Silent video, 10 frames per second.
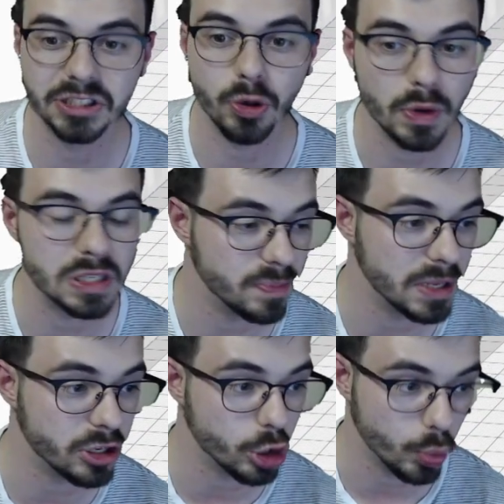going to be
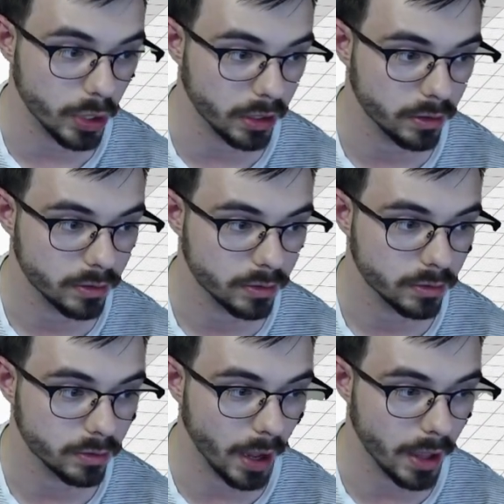doing, right?